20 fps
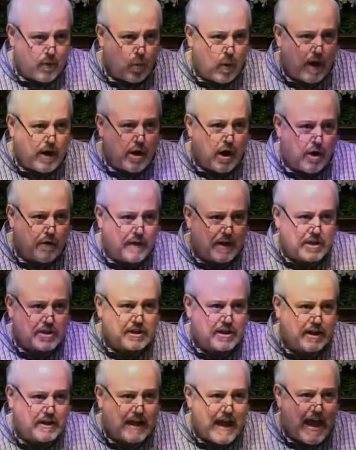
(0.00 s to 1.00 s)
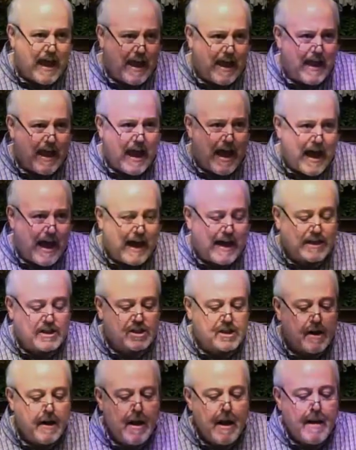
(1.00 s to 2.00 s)
We know this today
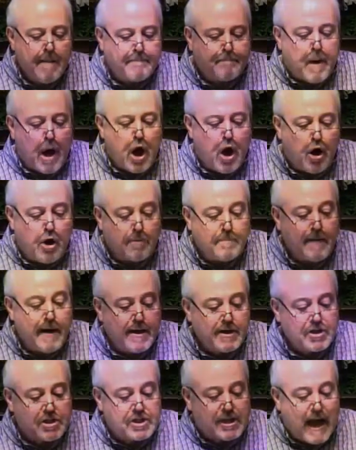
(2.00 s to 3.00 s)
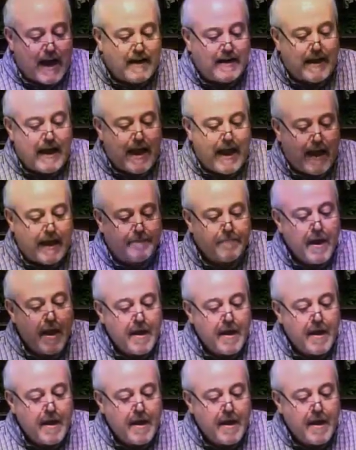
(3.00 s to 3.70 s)
as Palm Sunday.